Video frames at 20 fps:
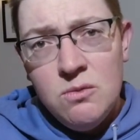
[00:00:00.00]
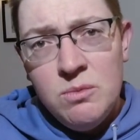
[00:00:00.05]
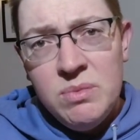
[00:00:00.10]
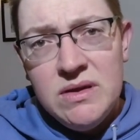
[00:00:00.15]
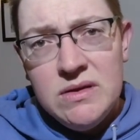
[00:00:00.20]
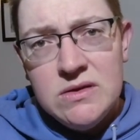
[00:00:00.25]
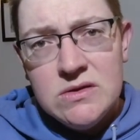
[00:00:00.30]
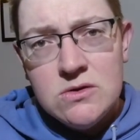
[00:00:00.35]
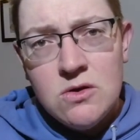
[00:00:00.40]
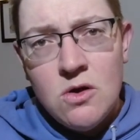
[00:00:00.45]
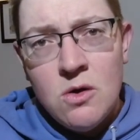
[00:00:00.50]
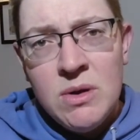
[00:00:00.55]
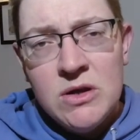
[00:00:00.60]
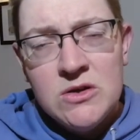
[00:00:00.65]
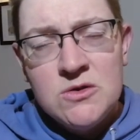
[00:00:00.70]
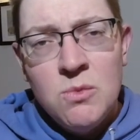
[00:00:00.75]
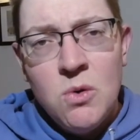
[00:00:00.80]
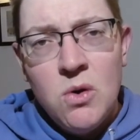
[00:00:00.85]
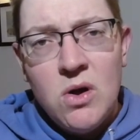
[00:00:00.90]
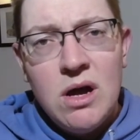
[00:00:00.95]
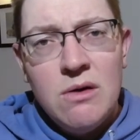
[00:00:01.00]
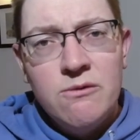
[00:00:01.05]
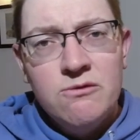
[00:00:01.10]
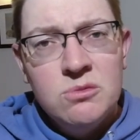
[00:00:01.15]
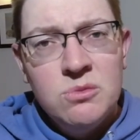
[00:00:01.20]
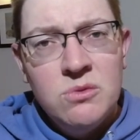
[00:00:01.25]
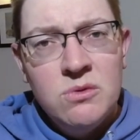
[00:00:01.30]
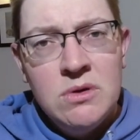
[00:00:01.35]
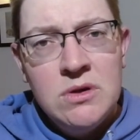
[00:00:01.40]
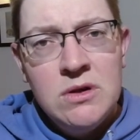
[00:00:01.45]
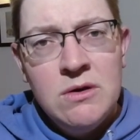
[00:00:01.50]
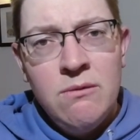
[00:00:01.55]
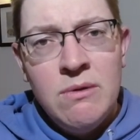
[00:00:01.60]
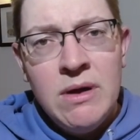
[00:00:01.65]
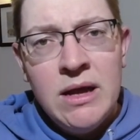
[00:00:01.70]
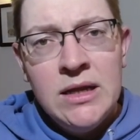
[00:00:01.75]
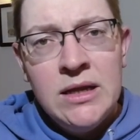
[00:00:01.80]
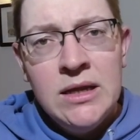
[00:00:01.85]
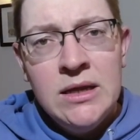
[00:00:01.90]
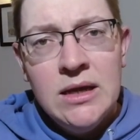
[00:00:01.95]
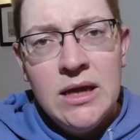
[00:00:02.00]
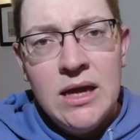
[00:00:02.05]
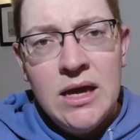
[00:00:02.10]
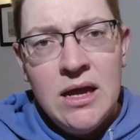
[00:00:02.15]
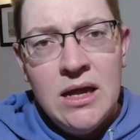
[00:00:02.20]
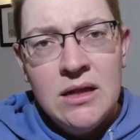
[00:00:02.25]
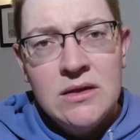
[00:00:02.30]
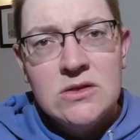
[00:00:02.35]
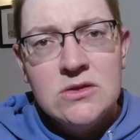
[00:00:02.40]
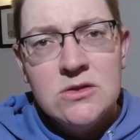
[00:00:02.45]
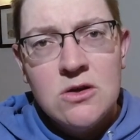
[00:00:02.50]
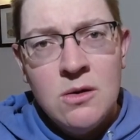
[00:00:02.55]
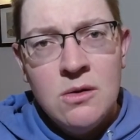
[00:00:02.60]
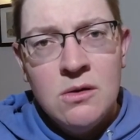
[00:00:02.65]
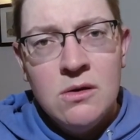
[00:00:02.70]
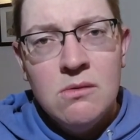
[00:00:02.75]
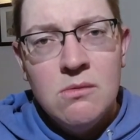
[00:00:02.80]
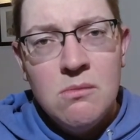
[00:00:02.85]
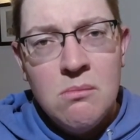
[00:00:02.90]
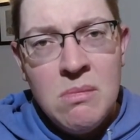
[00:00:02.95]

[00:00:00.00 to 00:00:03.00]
be so much more comfortable when you're running and so